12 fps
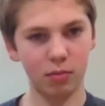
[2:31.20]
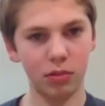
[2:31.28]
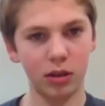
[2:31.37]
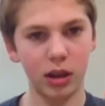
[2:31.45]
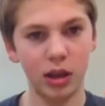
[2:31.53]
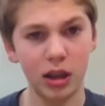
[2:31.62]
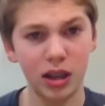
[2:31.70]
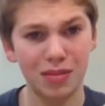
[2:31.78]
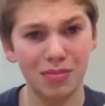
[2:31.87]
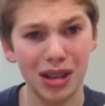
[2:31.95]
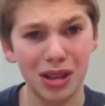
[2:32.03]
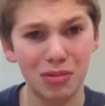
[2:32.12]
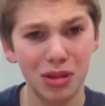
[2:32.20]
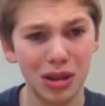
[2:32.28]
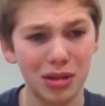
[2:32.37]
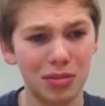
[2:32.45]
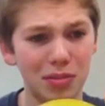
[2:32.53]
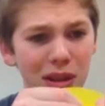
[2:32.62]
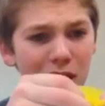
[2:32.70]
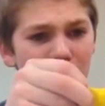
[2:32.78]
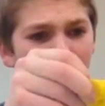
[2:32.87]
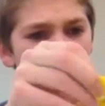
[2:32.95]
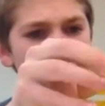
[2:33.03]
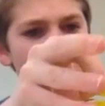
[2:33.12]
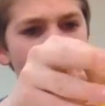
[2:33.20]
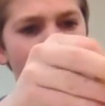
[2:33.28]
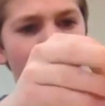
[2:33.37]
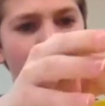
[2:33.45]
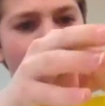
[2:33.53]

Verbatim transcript: Please, please, please, please, just go